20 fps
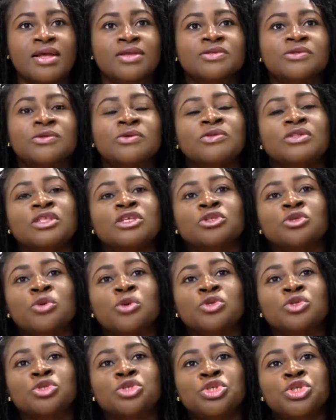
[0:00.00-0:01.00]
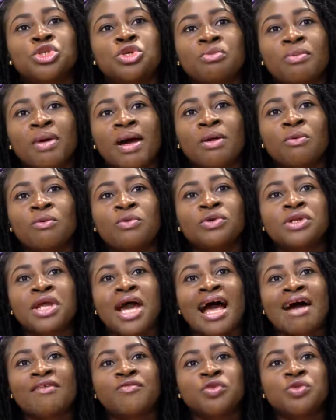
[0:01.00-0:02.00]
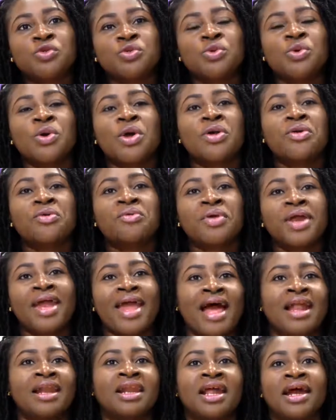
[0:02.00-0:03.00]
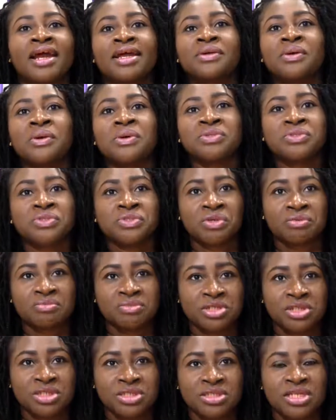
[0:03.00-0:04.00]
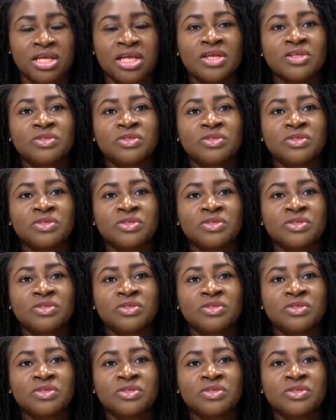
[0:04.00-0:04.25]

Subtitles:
So this consumer would have to realign consumption.